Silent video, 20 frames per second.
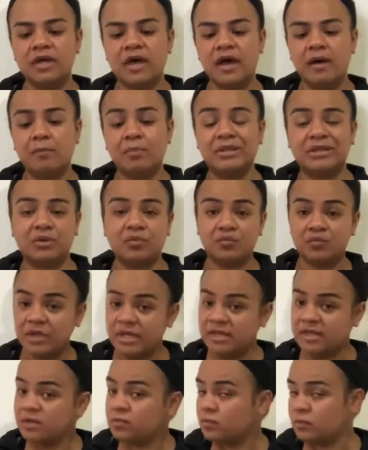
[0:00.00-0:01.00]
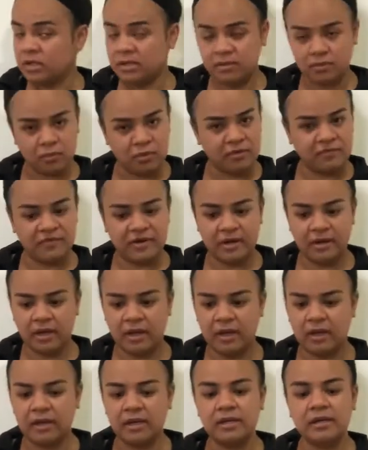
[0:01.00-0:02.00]
but the recent ones weren't very
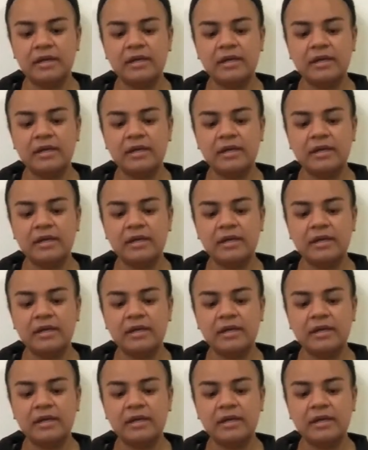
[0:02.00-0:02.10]
good.